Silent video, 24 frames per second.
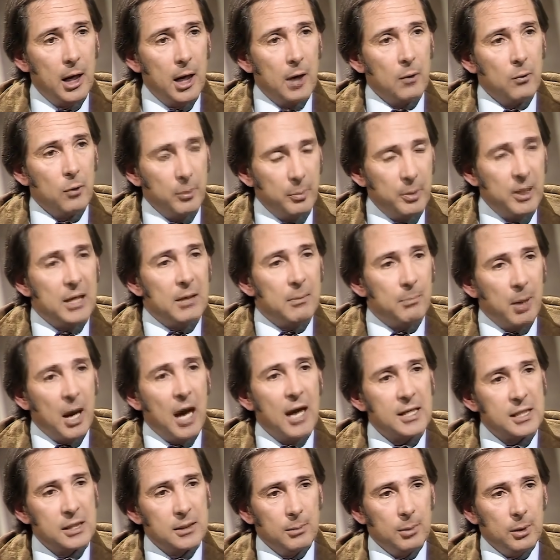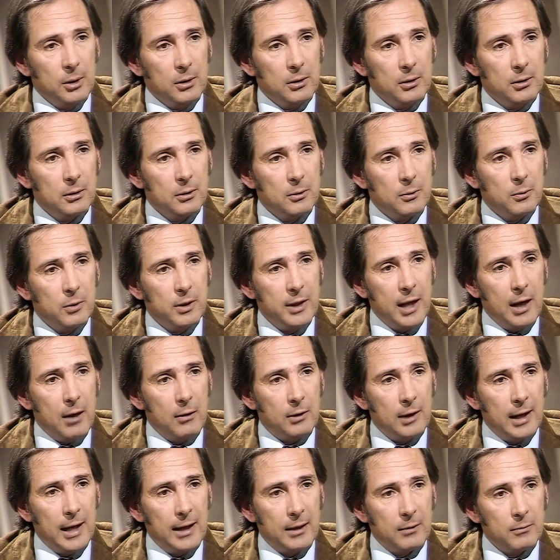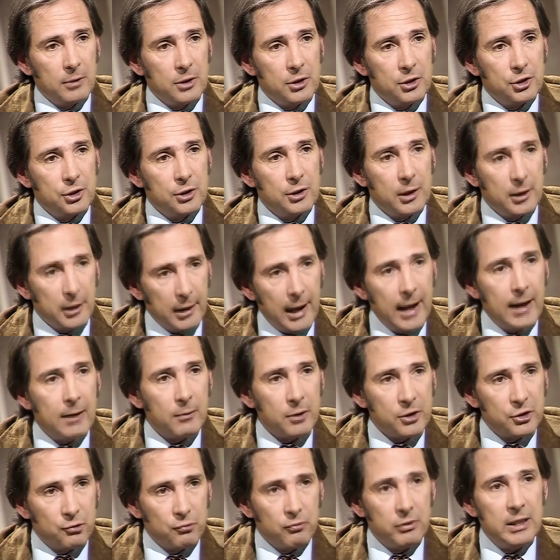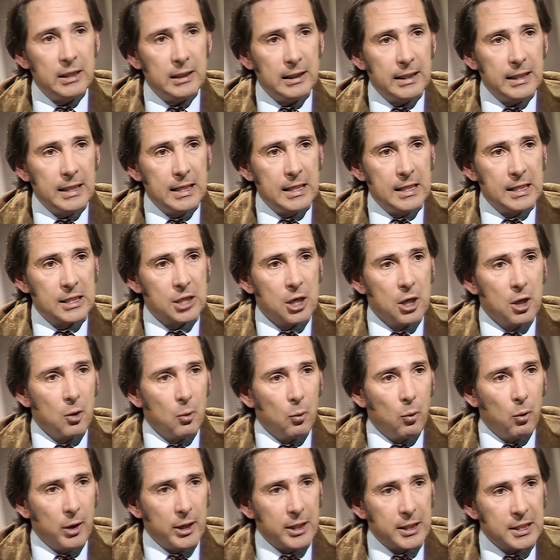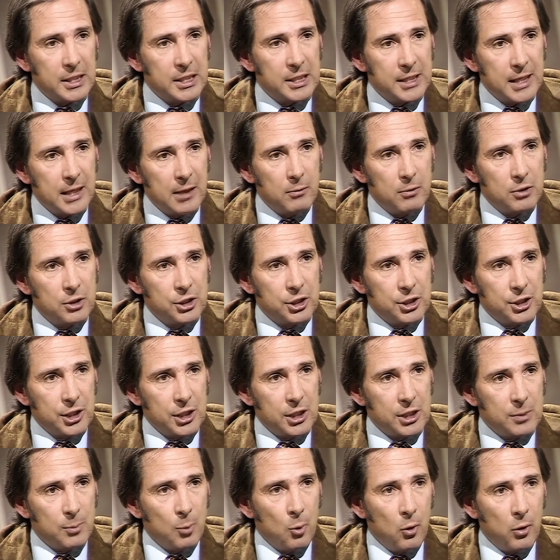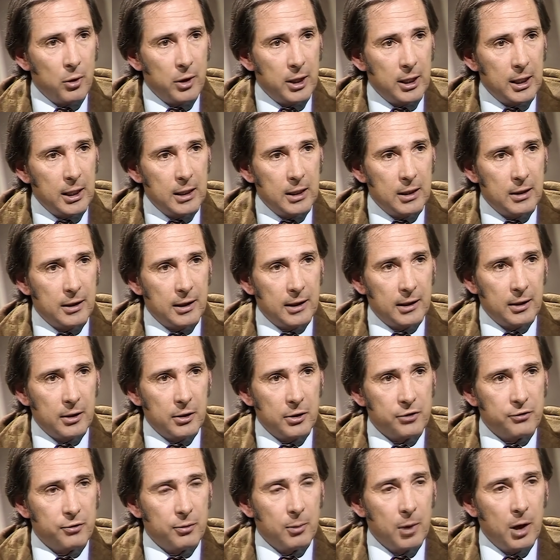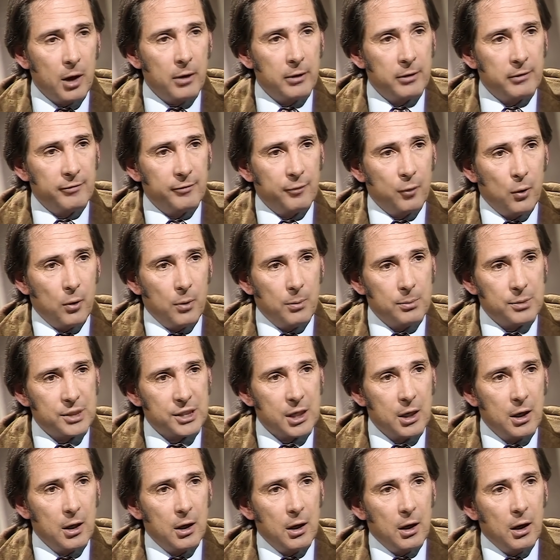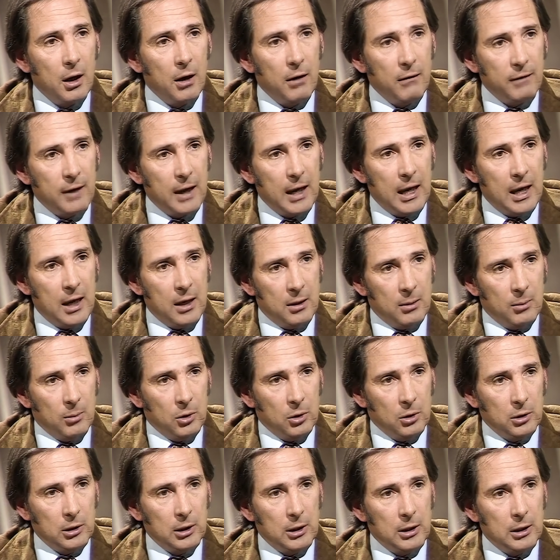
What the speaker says: would be impossible without language. That language really is what distinguishes us more than anything else from other forms of animal